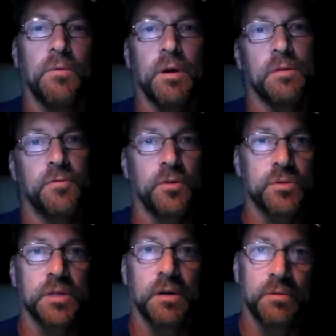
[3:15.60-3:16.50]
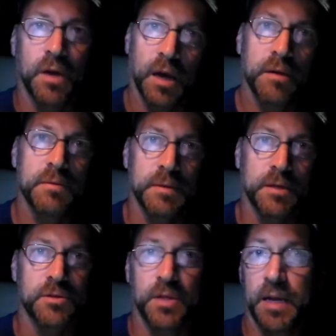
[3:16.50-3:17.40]
Well, the folks said okay,
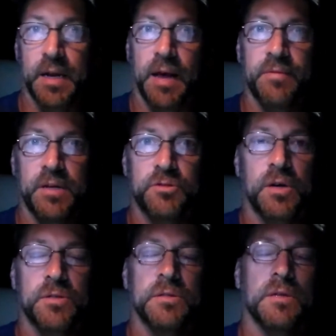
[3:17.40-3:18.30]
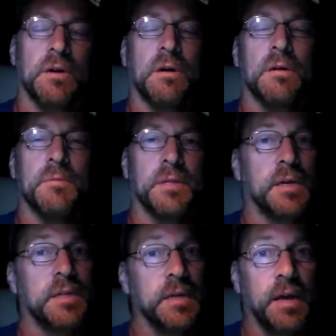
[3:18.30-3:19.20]
because they didn't have any drugs in the car, but
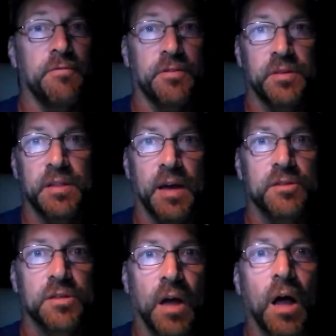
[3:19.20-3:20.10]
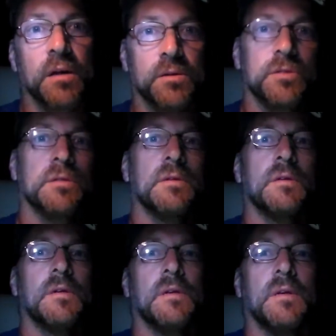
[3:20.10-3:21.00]
they did have
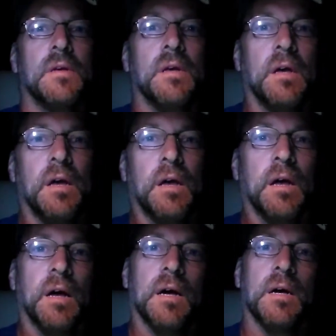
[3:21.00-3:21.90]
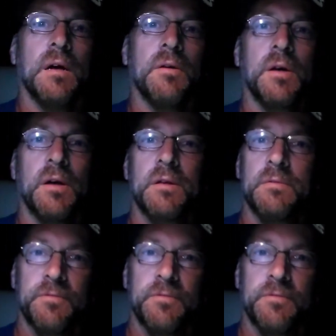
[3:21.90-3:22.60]
$50,000.